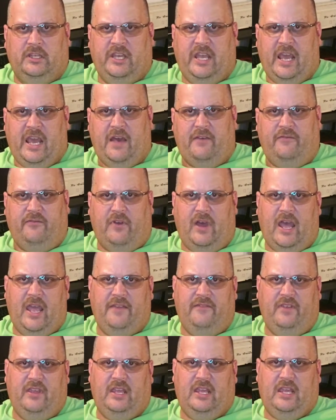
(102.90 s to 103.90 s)
Cat
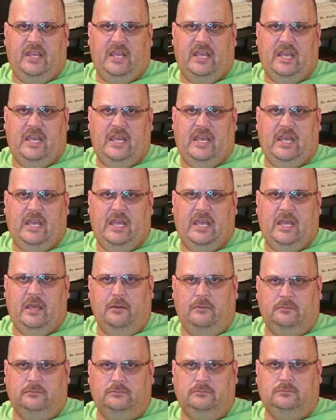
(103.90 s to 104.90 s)

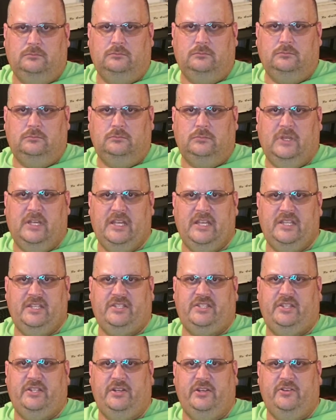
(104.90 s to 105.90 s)
5e
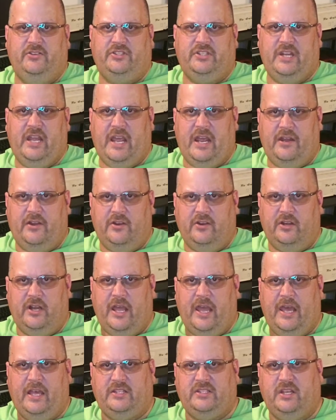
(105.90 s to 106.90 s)
is the new
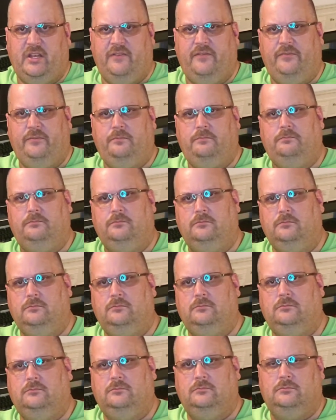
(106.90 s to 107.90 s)
standard as of.
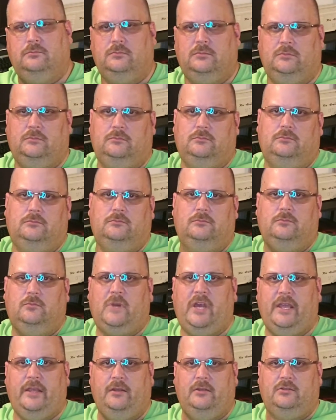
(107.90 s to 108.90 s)

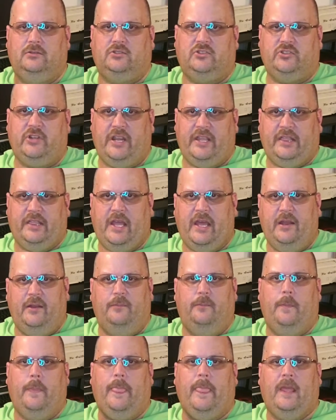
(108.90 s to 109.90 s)
Wait, strike
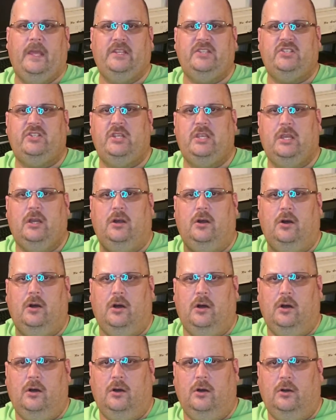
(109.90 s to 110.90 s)
that. Is the
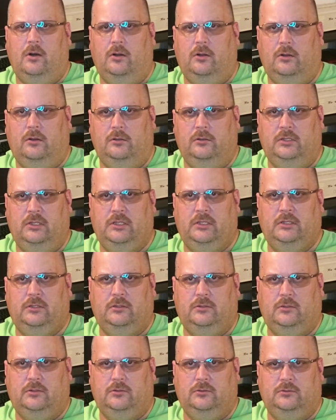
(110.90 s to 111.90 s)
old
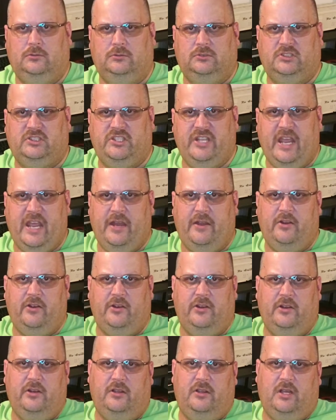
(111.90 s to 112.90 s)

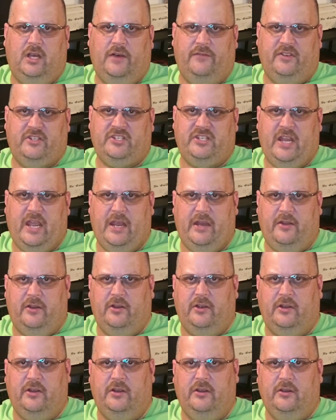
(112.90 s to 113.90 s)
standard of a
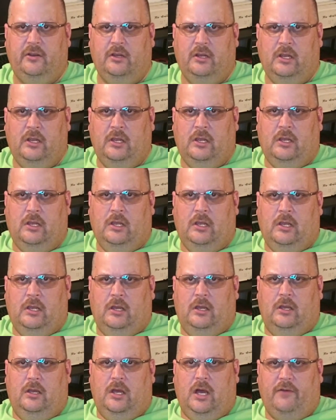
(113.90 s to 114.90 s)
standard
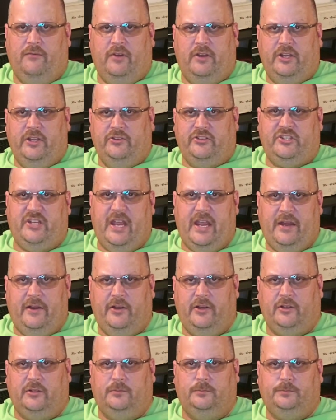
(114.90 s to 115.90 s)
of a new
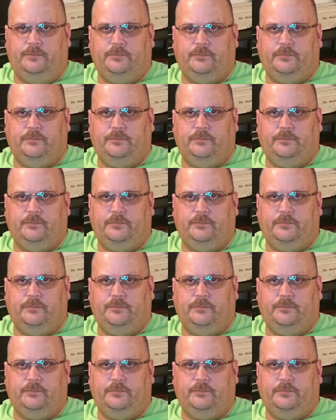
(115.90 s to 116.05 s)
standard.